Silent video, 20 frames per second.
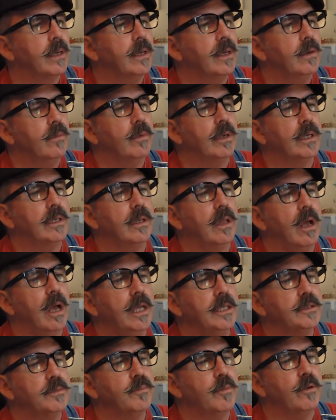When
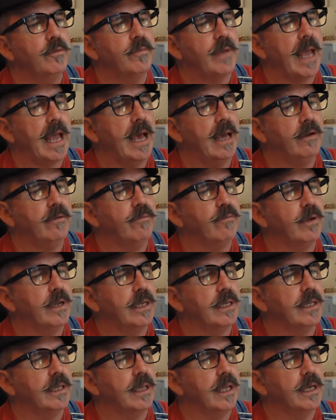clients move out of
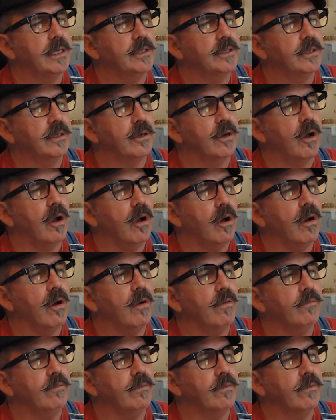regulation
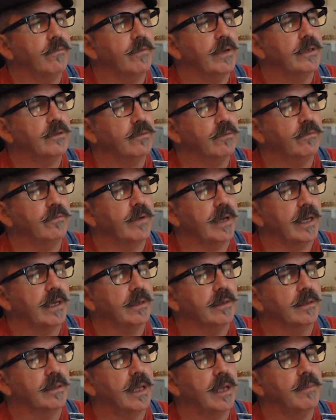of the ventral
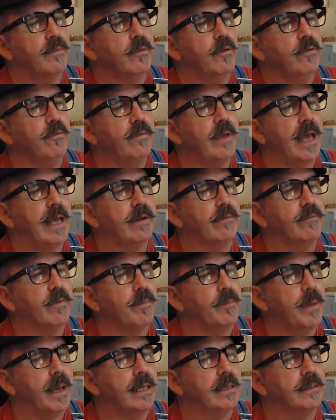vagal, they move out of
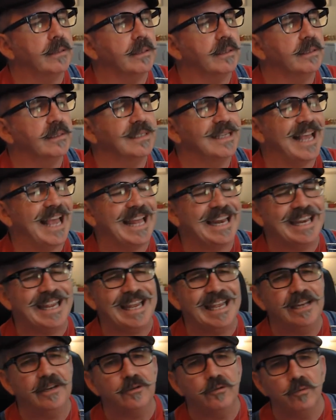abundance and
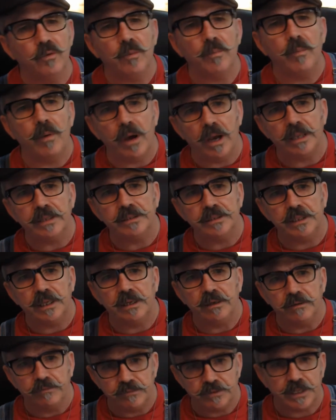into a
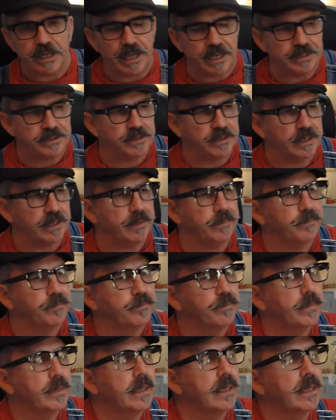mindset of scarcity.
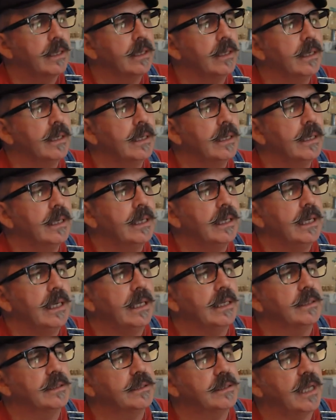
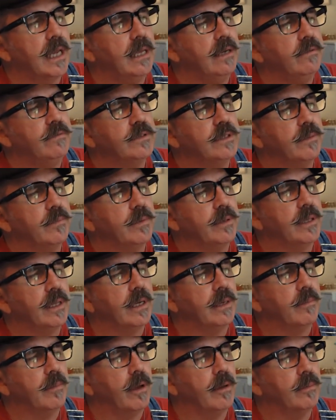In a state of
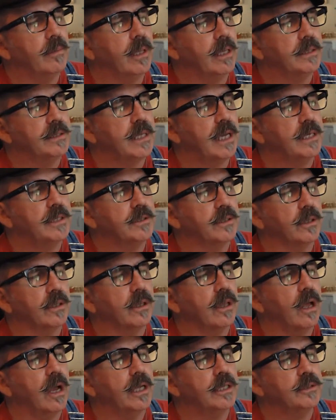sympathetic mobilization,
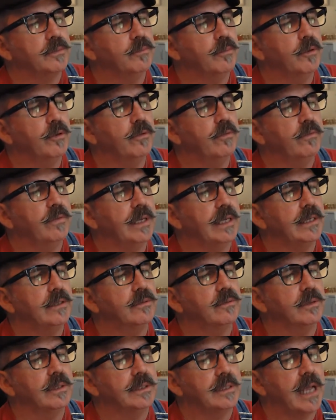clients move
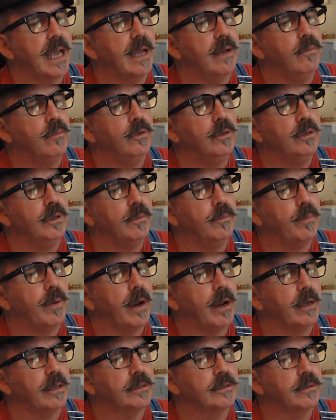into a downward
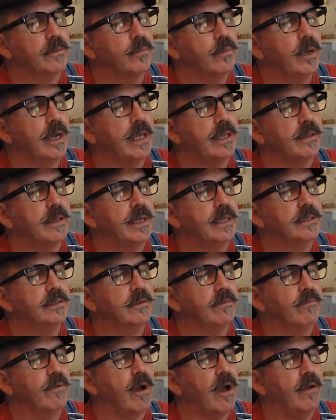comparison where their
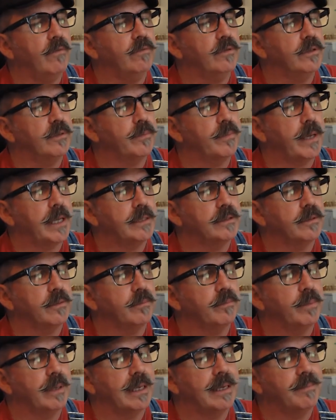survival depends
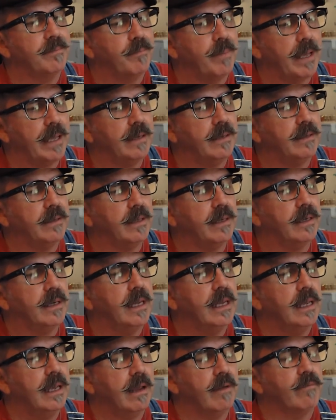on being better than
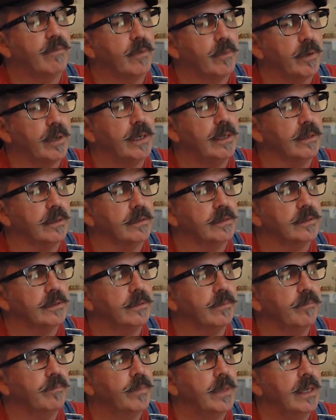everyone
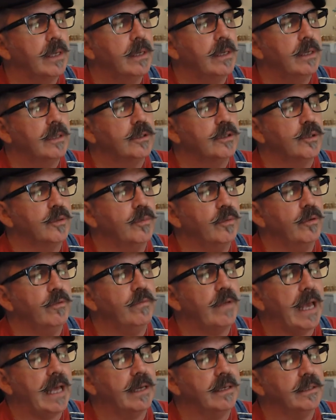else. To
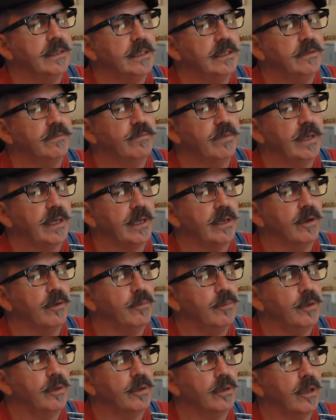move out of this sphere,
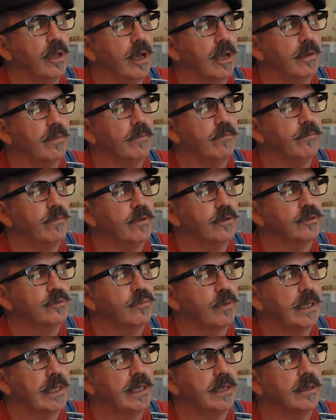help your client first
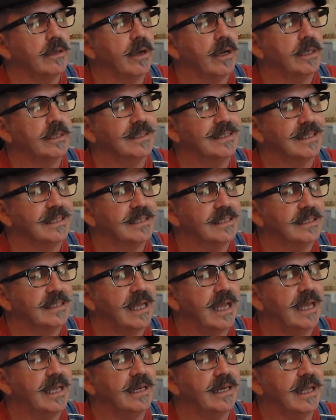recognize the
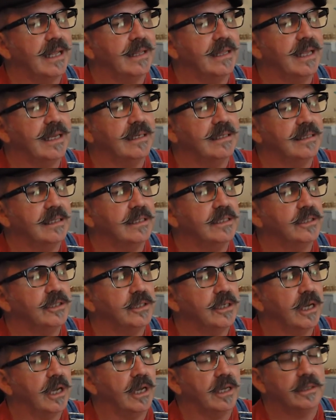state and then
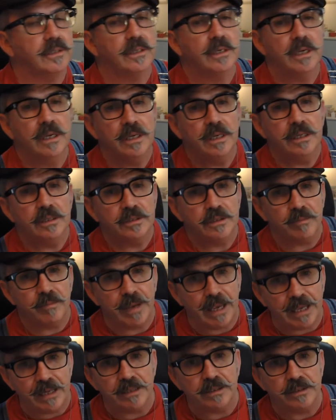discharge some
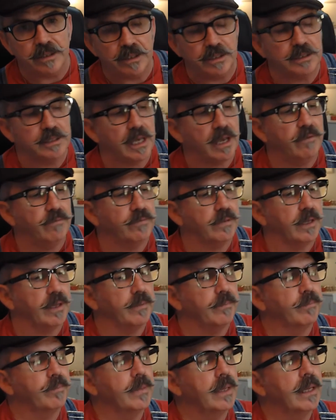energy
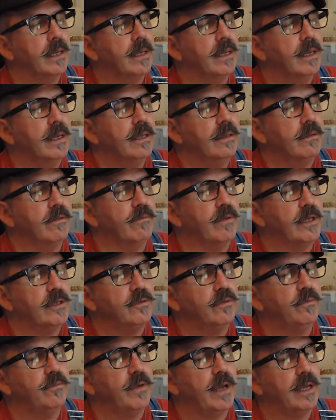safely. The
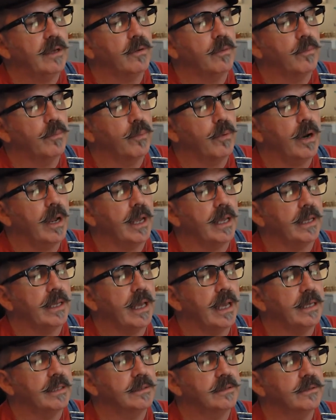ventral vagal break
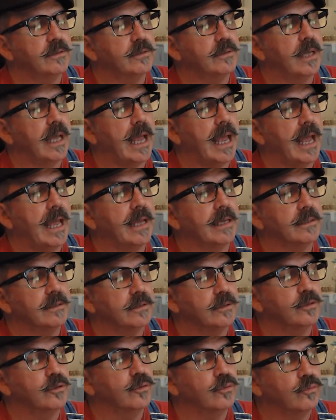has
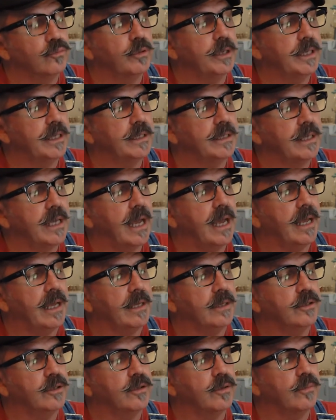to
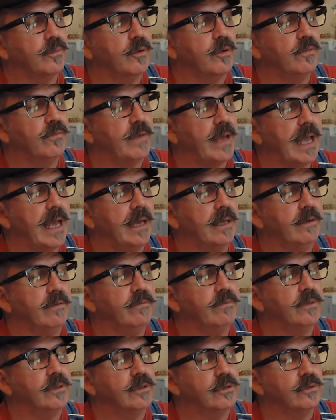re-engage to move out
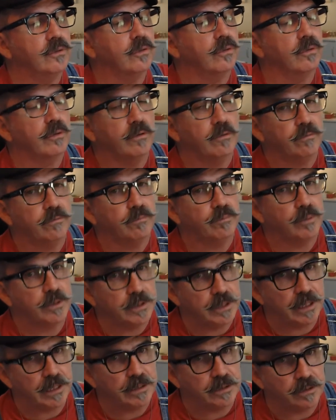of the story of
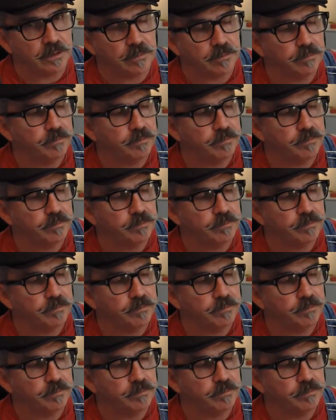protection.